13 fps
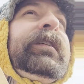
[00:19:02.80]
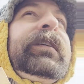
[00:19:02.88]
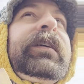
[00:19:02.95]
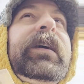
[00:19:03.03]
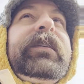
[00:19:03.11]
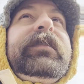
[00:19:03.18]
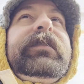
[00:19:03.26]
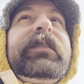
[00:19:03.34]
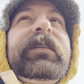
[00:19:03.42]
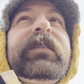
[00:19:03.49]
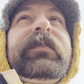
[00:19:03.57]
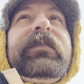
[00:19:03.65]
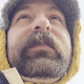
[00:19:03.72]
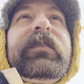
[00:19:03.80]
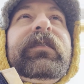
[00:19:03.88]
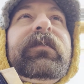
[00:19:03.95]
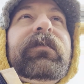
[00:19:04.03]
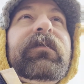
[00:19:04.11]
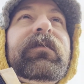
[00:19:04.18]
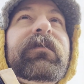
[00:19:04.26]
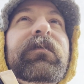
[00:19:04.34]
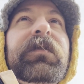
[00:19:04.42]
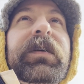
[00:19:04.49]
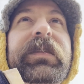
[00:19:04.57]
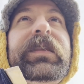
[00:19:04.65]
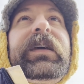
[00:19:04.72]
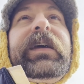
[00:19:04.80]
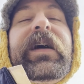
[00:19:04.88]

it's just one thing